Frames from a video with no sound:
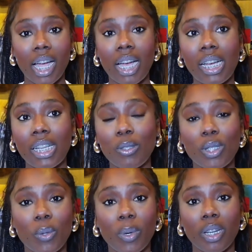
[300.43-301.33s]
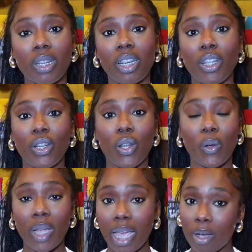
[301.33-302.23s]
I used to work
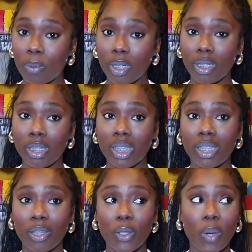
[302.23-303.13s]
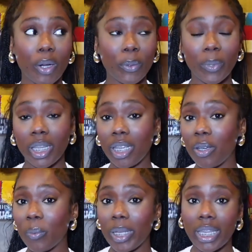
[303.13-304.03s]
long hours throughout the week,
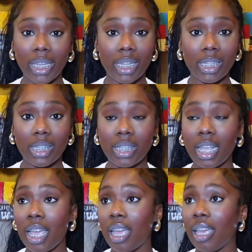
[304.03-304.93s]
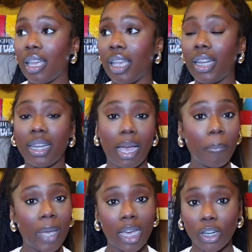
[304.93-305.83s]
weekends. It did not
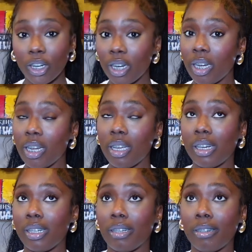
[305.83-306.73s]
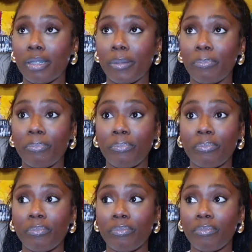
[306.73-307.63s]
matter. I
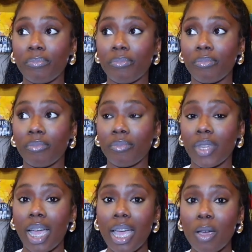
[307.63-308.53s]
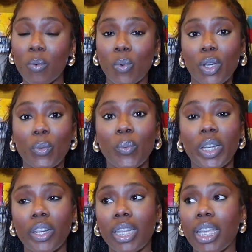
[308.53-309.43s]
had one
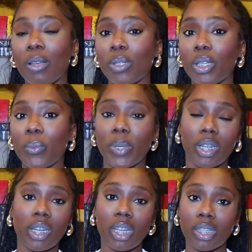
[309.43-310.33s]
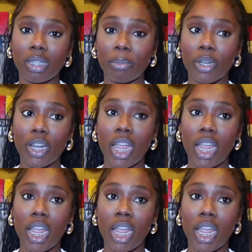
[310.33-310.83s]
weird encounter with a customer.